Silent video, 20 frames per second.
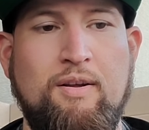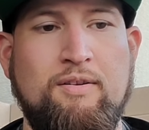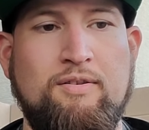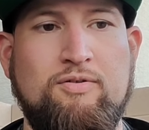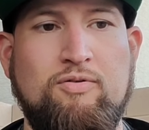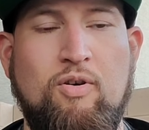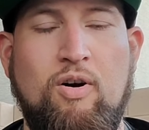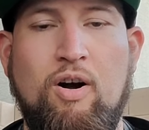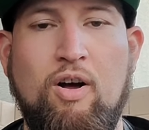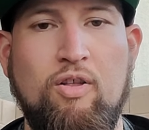
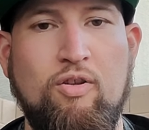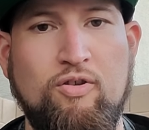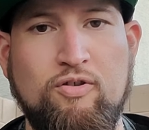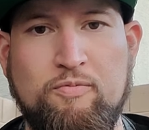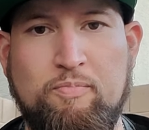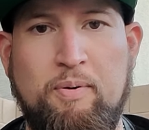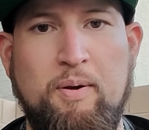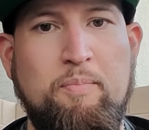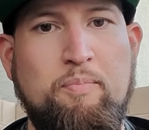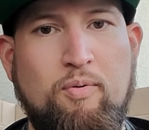So all those
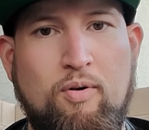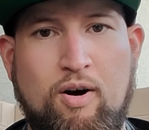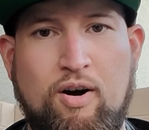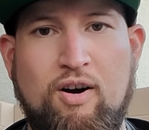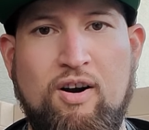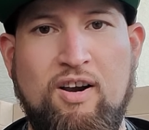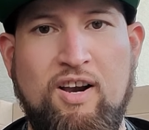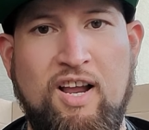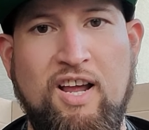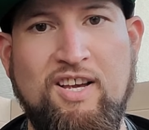people are
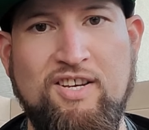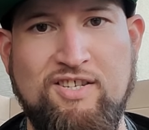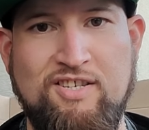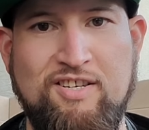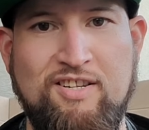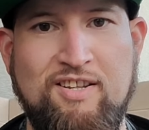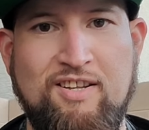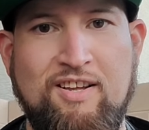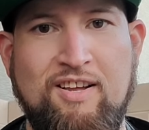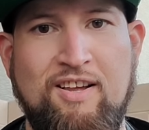a nation.